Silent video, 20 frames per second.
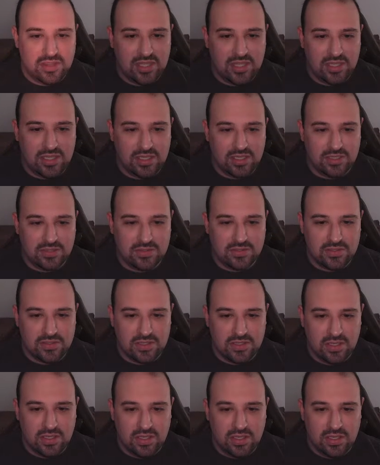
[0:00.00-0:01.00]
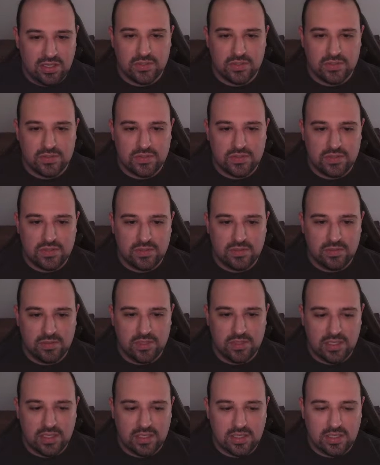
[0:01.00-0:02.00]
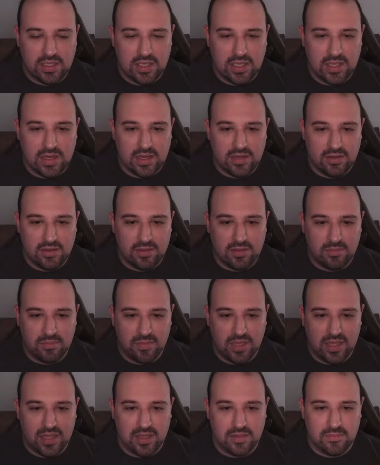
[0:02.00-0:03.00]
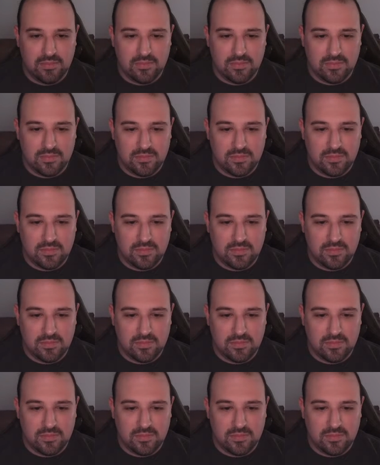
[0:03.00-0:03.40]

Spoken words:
things to get out of the map.